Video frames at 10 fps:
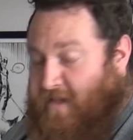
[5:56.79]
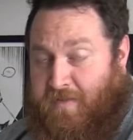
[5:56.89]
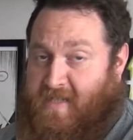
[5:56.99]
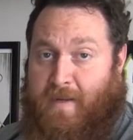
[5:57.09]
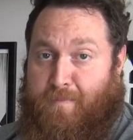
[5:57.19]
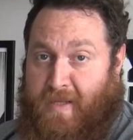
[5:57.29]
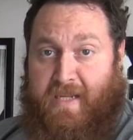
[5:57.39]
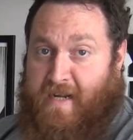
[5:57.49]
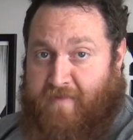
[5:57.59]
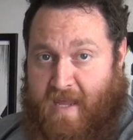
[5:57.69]
you'll see 1
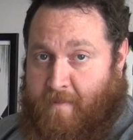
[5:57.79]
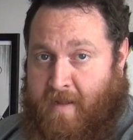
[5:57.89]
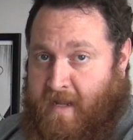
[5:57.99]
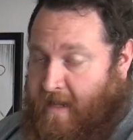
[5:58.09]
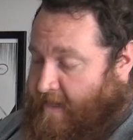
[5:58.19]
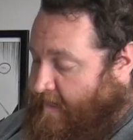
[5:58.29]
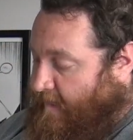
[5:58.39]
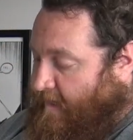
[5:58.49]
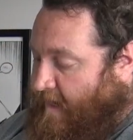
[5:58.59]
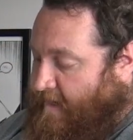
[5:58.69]
billion of them
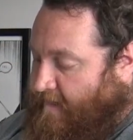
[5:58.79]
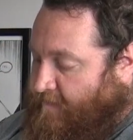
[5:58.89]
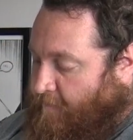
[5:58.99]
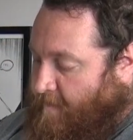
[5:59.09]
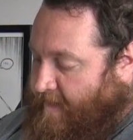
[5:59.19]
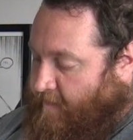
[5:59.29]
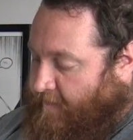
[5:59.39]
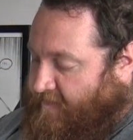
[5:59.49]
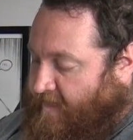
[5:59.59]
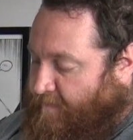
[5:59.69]
in a tournament, or
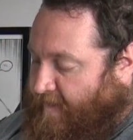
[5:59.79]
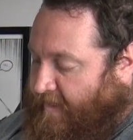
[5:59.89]
you see 1